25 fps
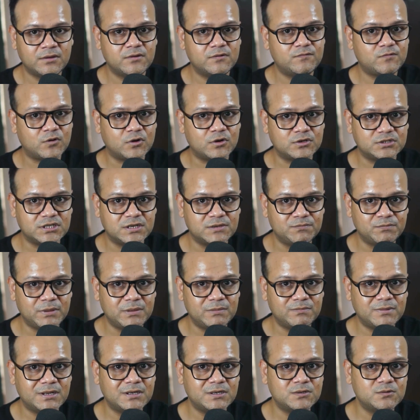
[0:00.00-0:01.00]
For some
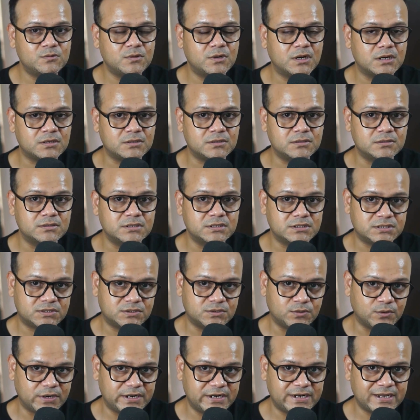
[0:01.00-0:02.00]
people who are good
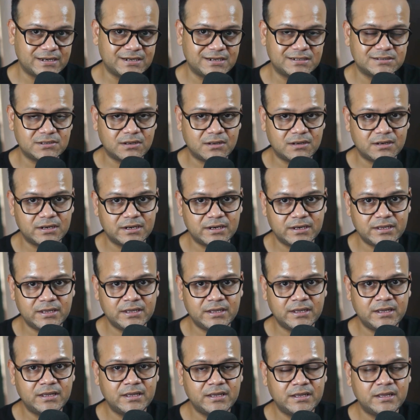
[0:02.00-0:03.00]
storytellers already,
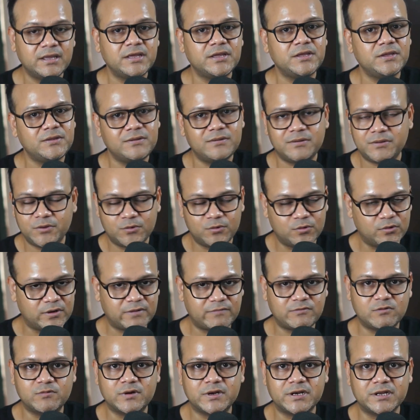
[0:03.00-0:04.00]
you don't have
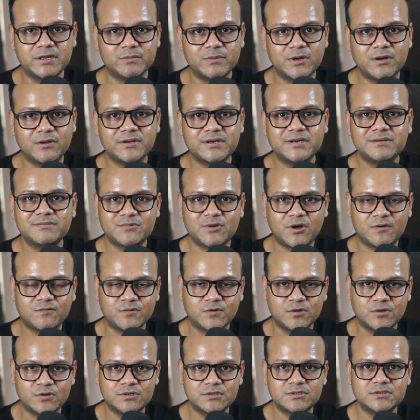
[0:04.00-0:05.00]
to worry about it. Of
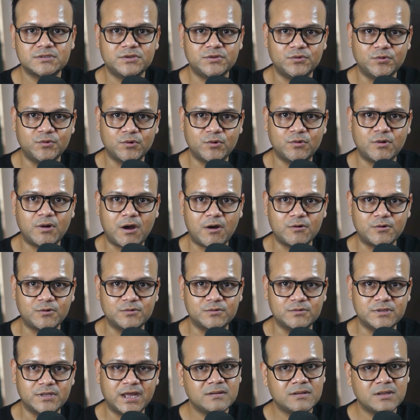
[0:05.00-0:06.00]
course, you know how to
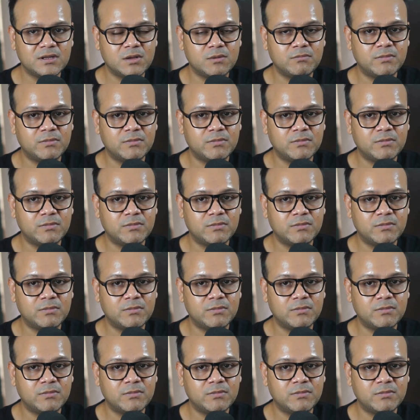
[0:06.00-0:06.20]
do that.